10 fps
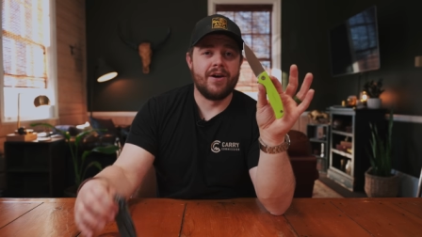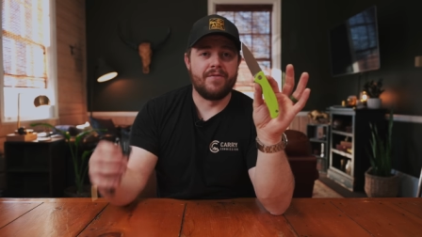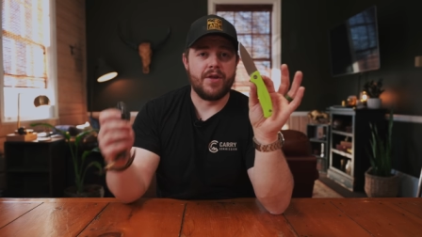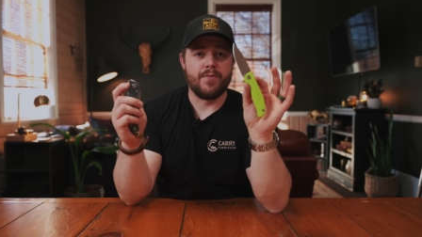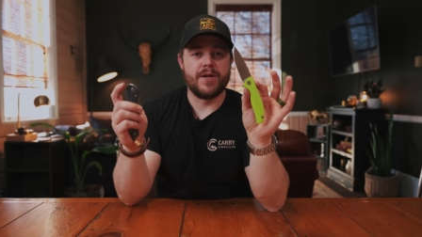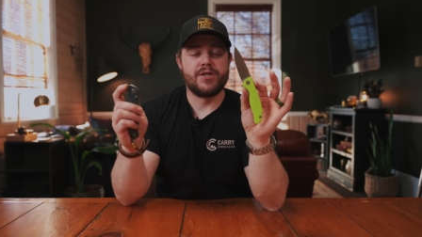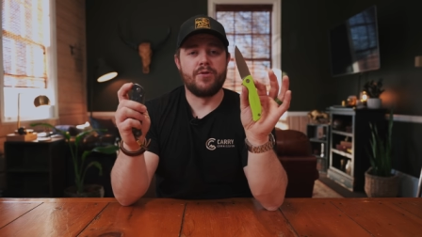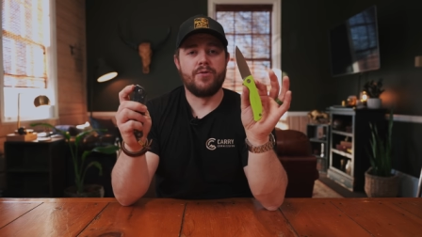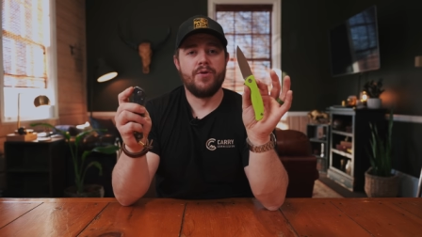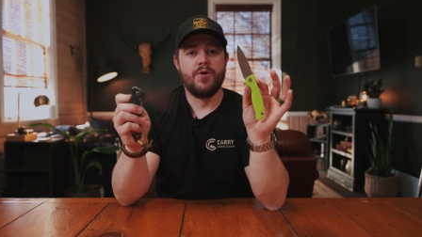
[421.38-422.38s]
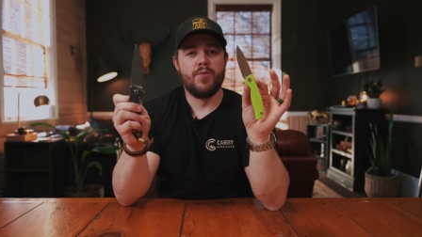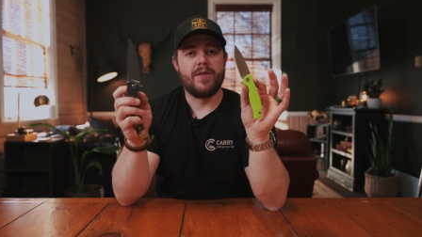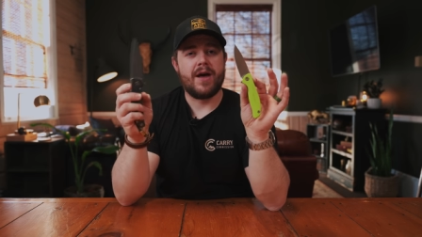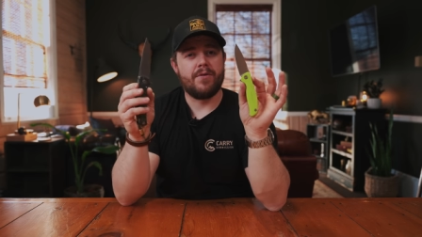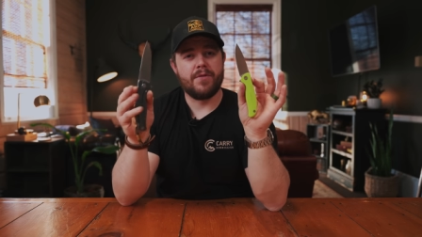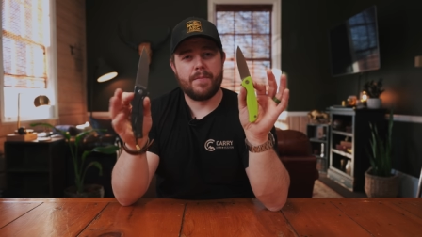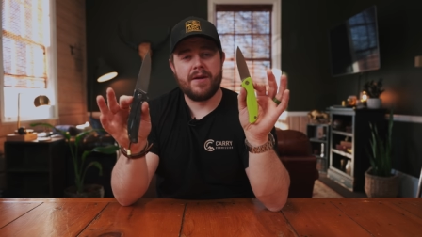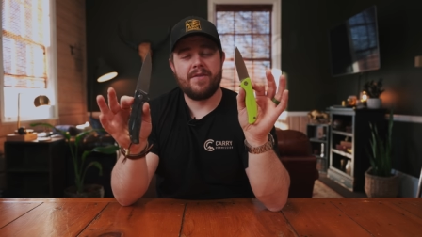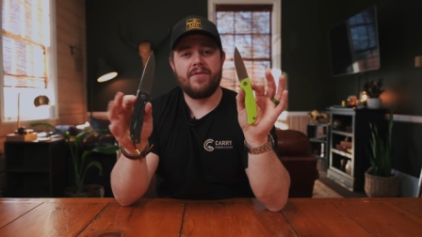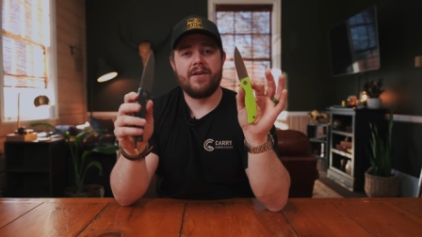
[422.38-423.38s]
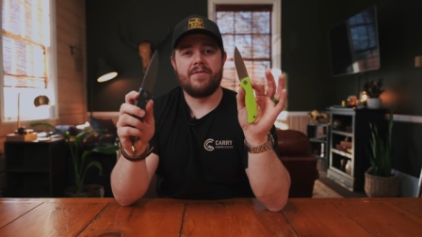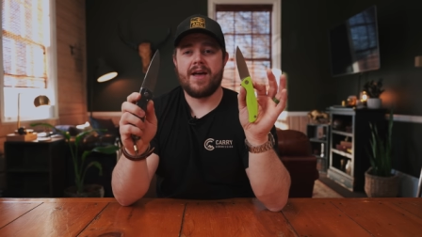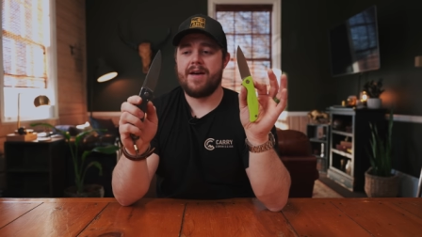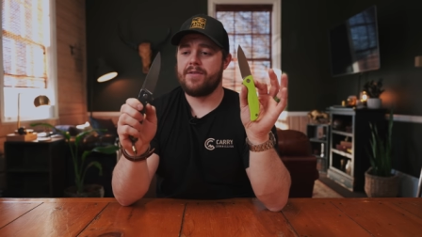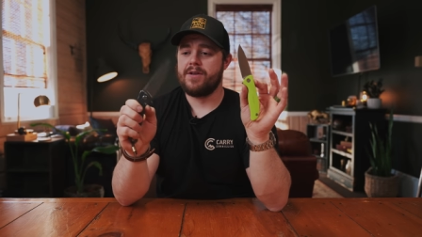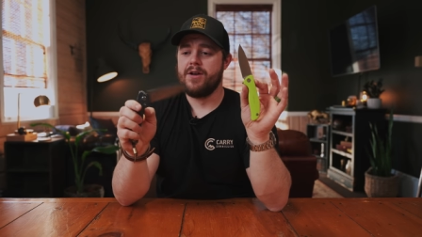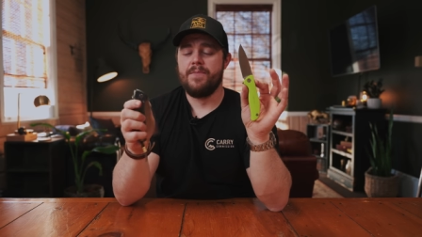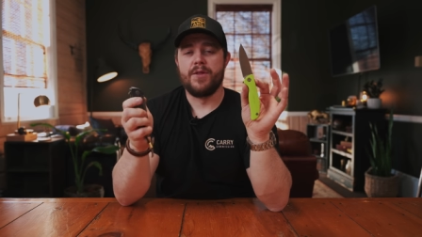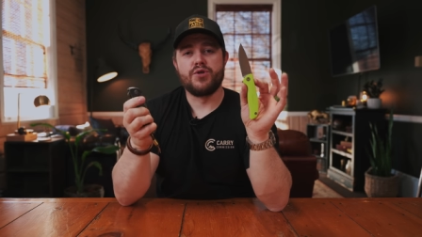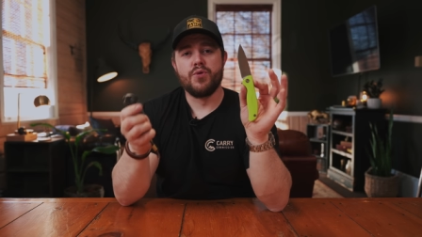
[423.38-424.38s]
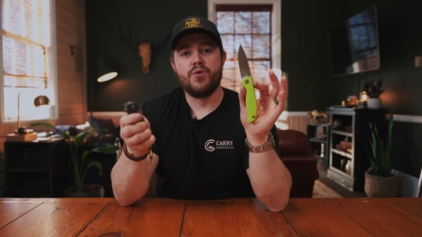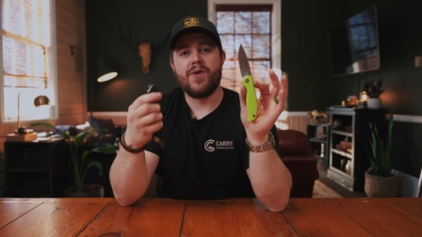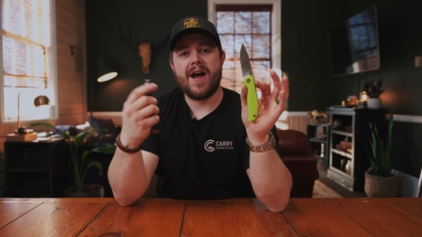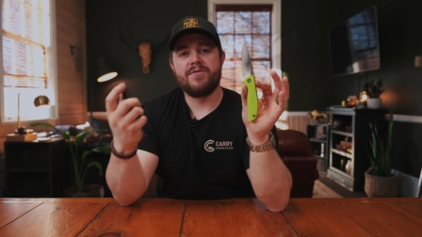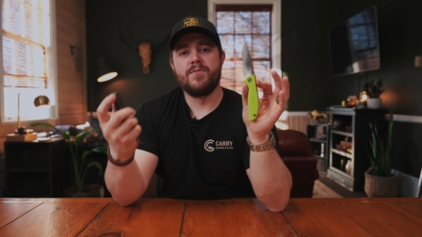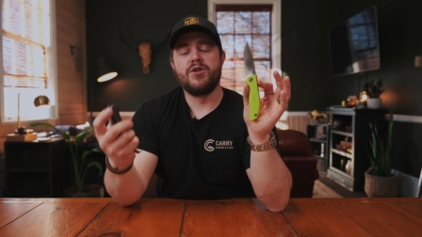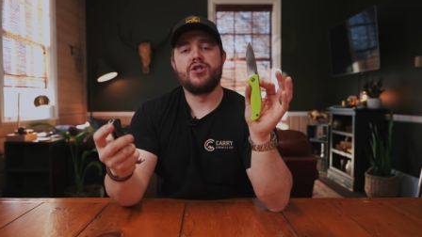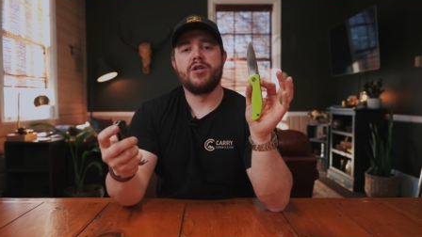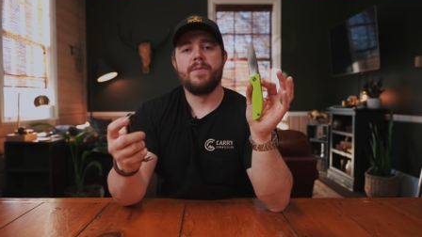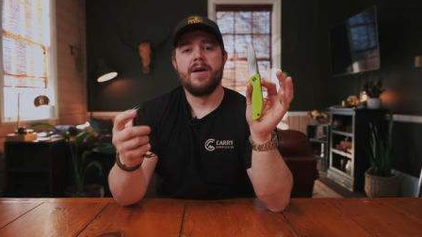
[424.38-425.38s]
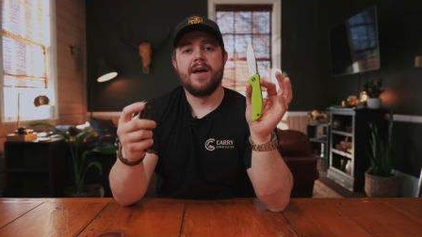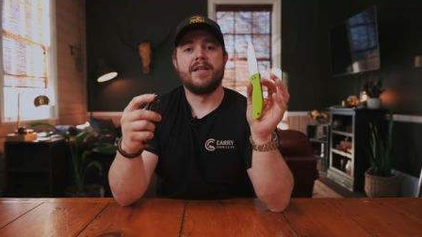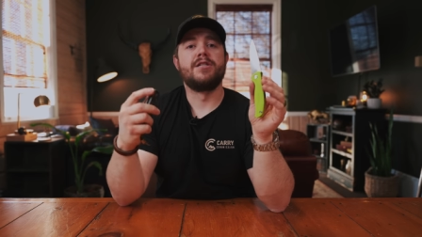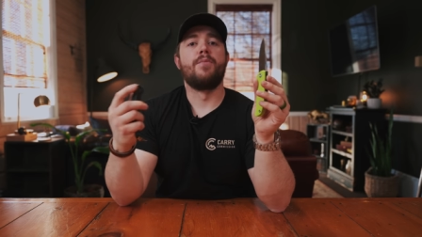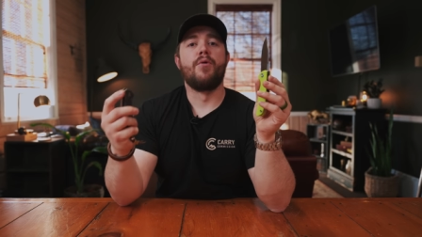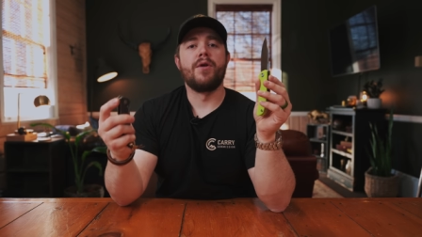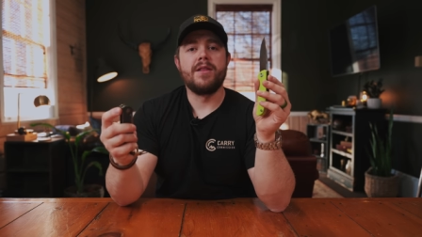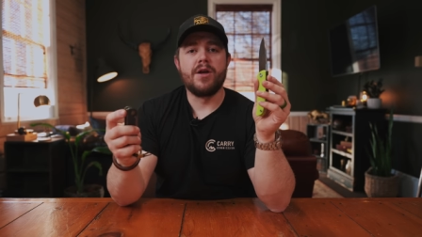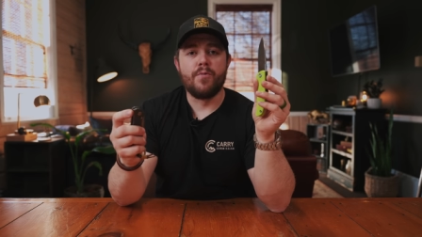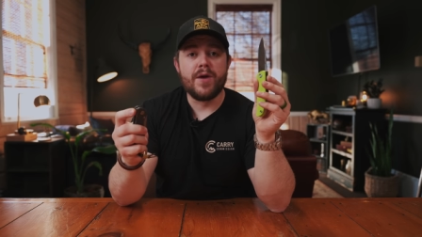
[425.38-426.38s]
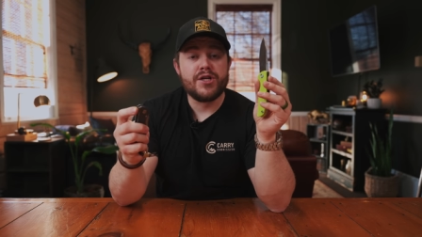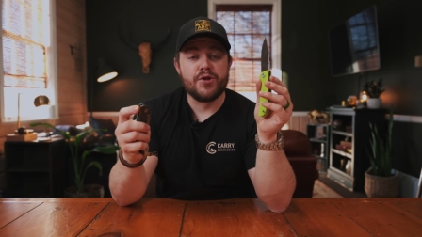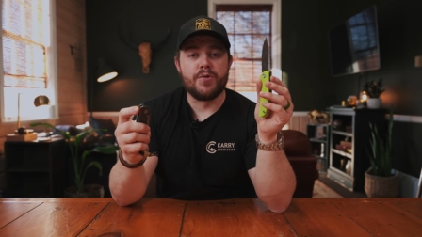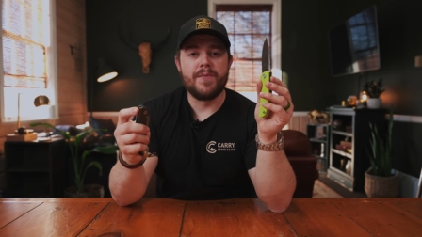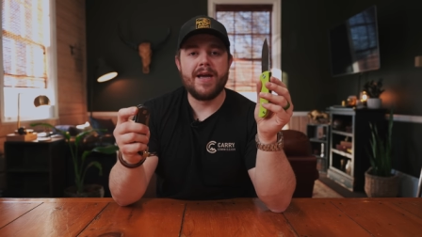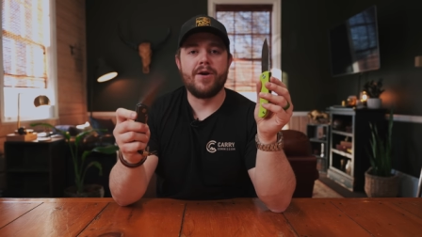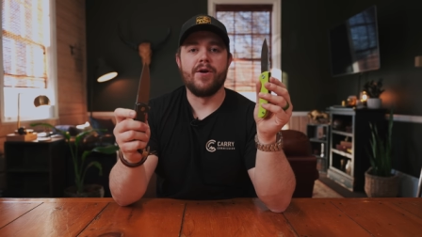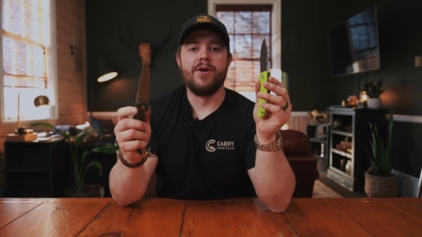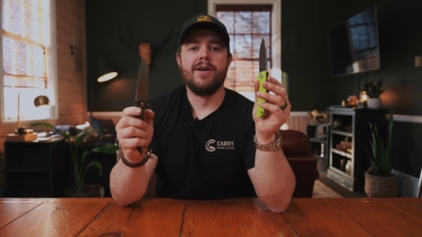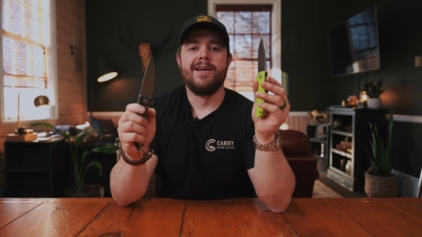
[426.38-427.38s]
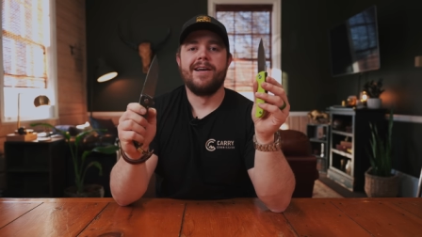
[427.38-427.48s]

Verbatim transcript: of the original without the benefit of having the true craftsmanship and supporting the original maker.